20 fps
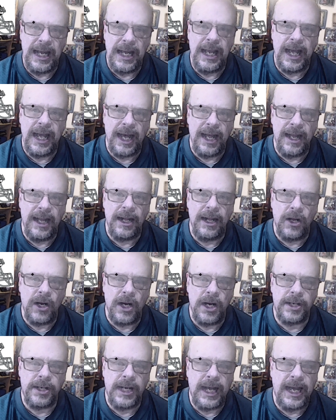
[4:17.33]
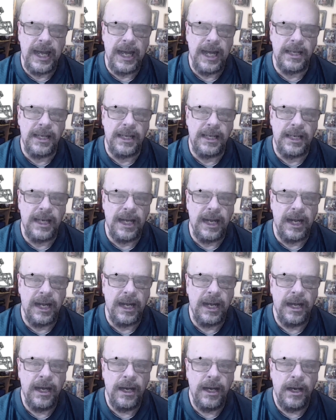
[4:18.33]
Yeah, they lost to Kansas
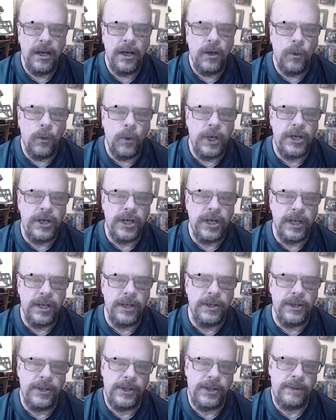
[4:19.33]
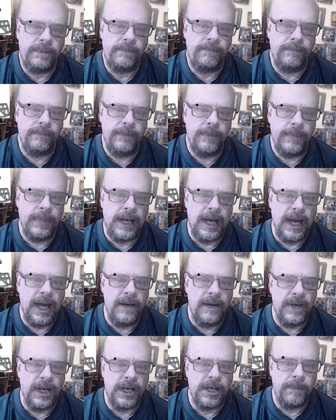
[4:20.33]
City, which is kind
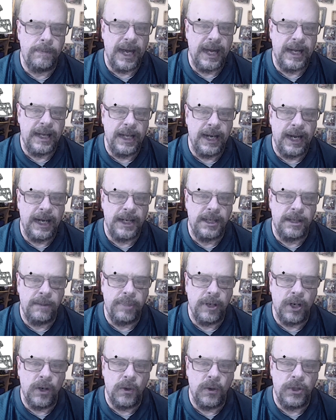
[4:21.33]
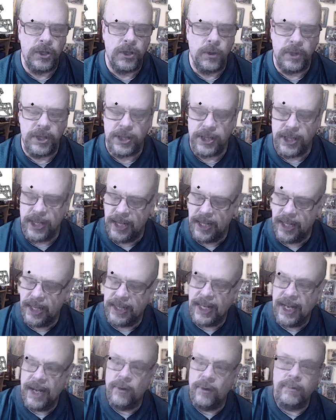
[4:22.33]
of expected, I suppose. You would say
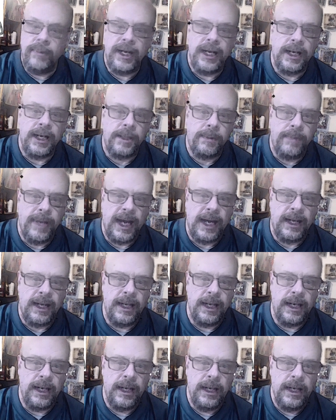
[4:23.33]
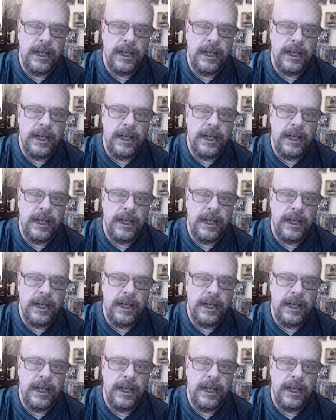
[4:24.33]
that would be expected.